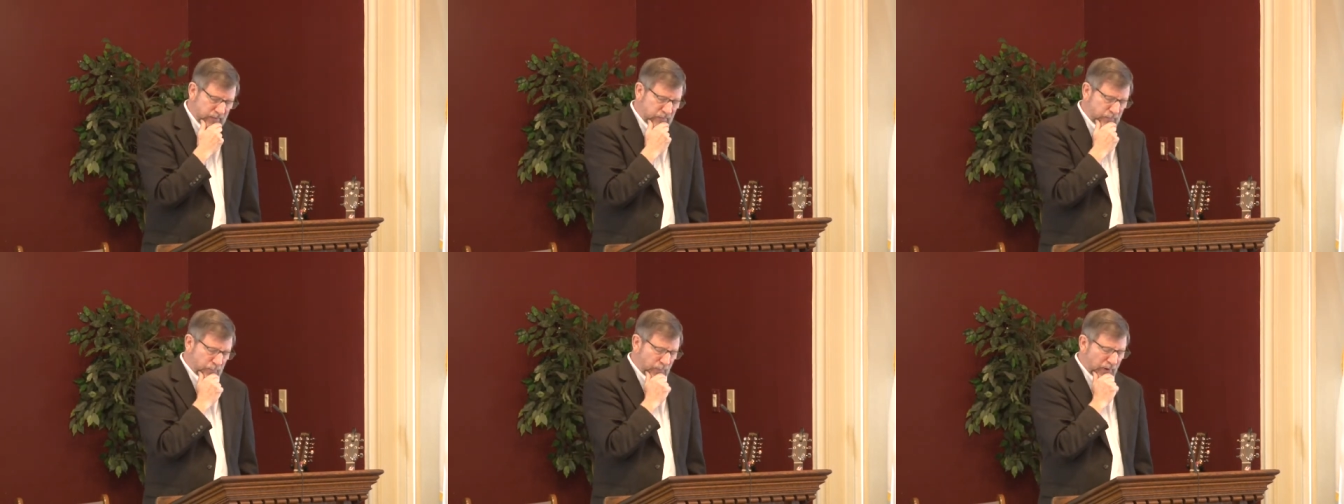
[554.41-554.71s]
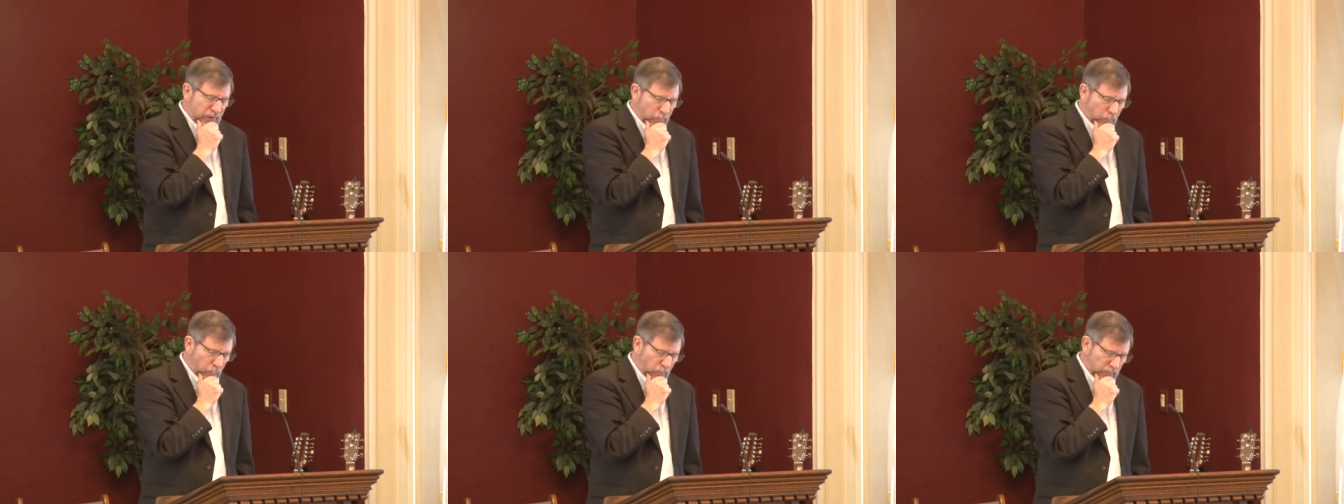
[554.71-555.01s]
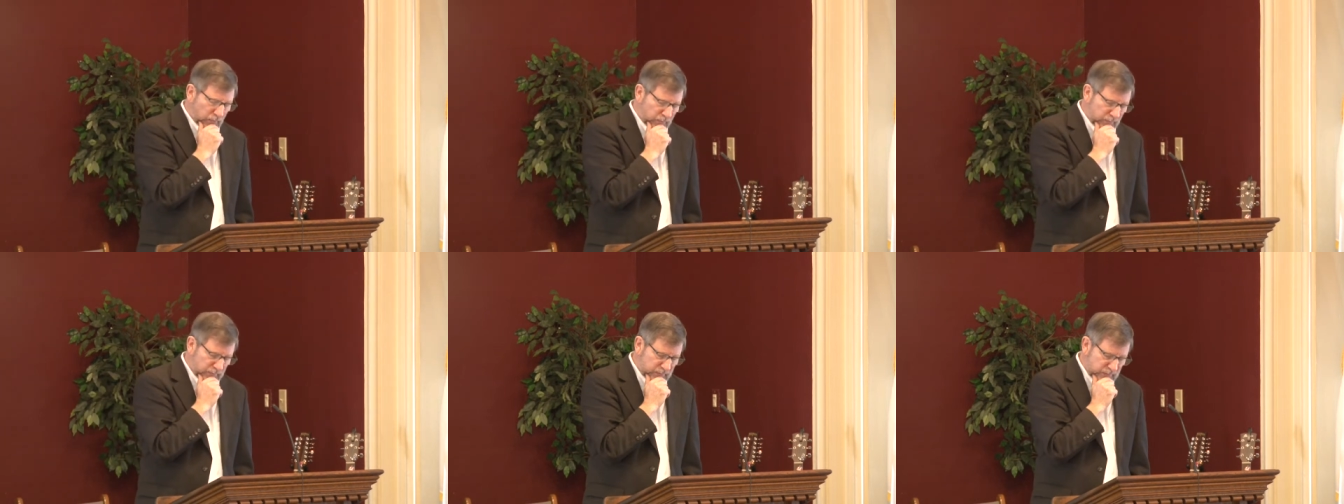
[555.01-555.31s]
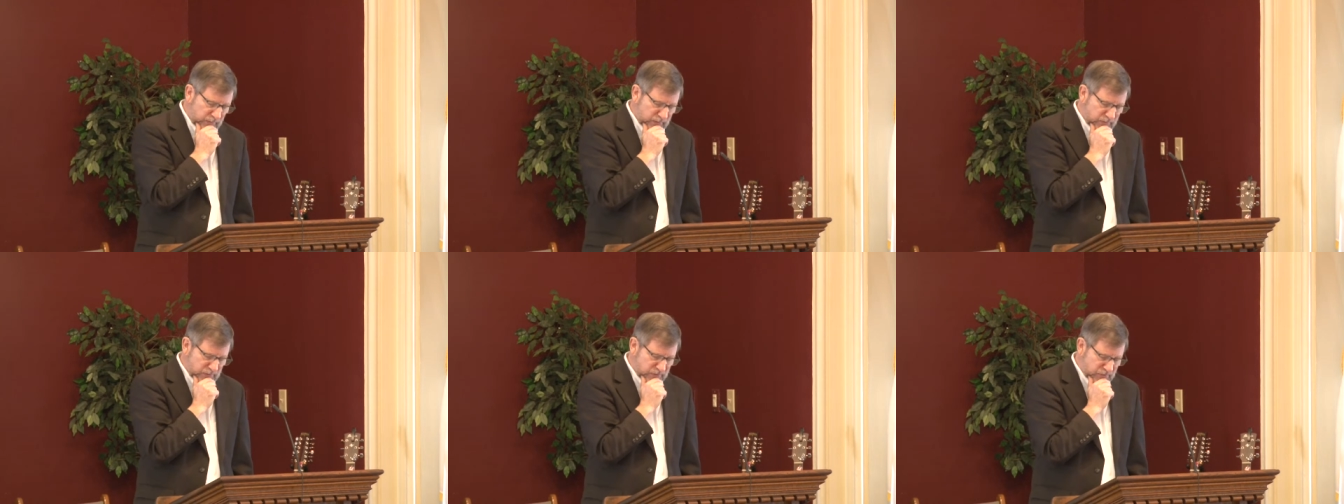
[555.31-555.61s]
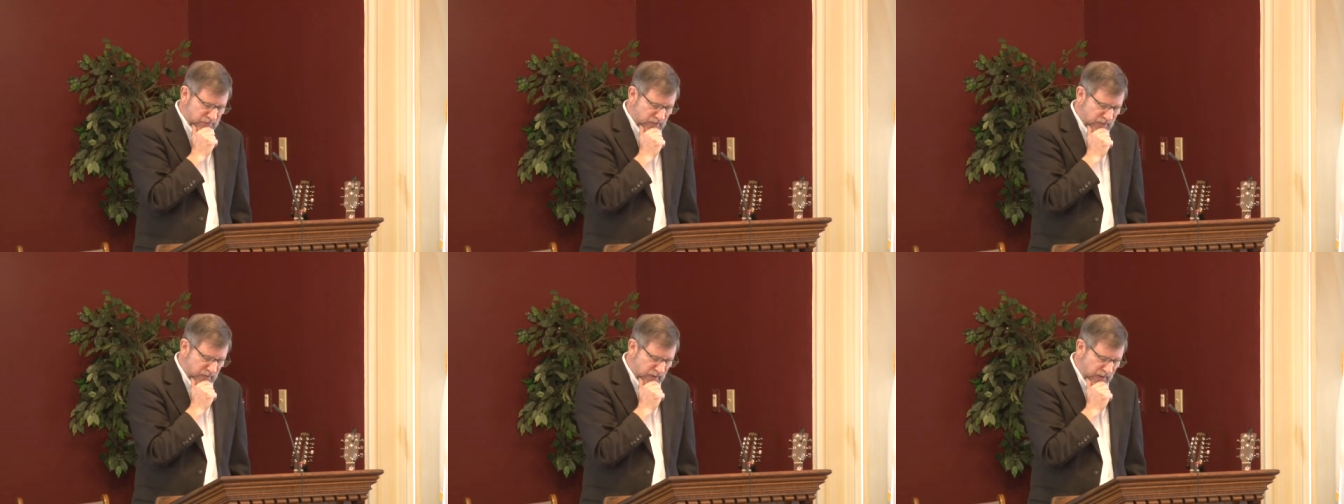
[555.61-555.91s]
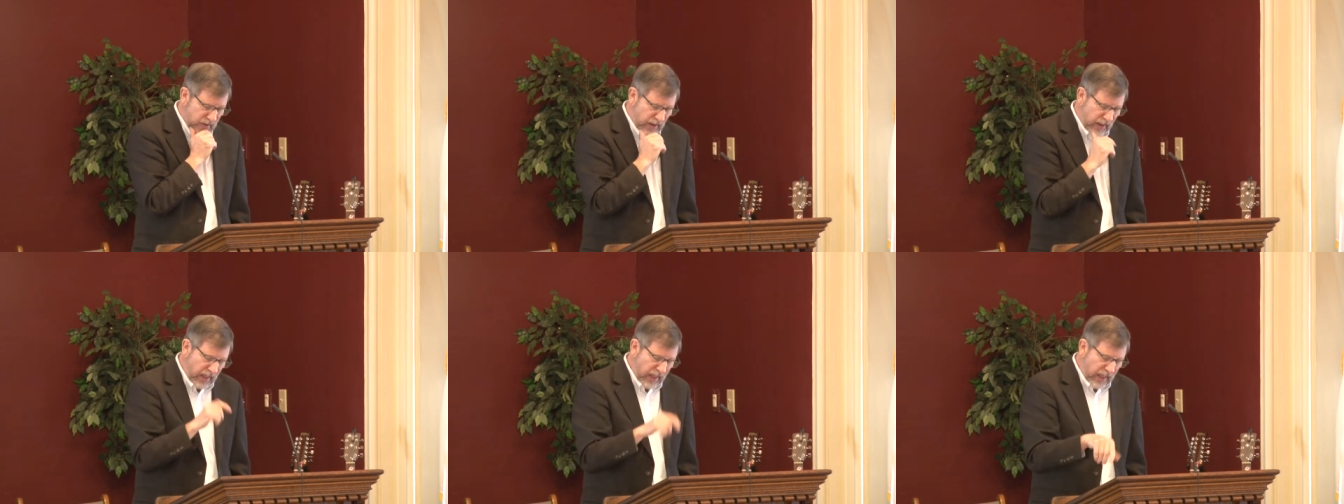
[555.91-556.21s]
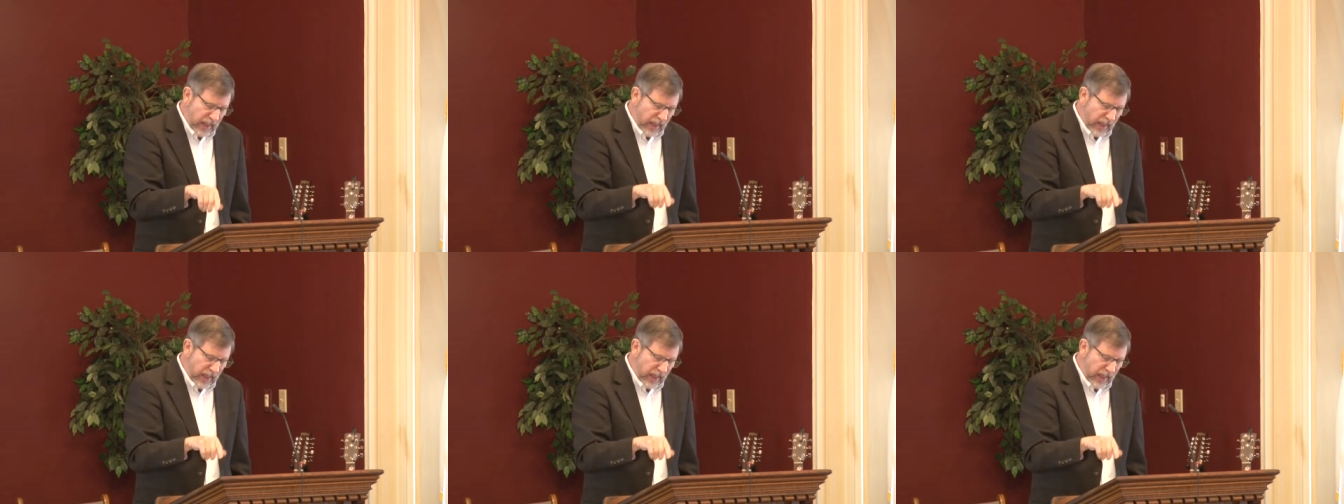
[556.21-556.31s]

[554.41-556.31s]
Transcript: to bring water into the city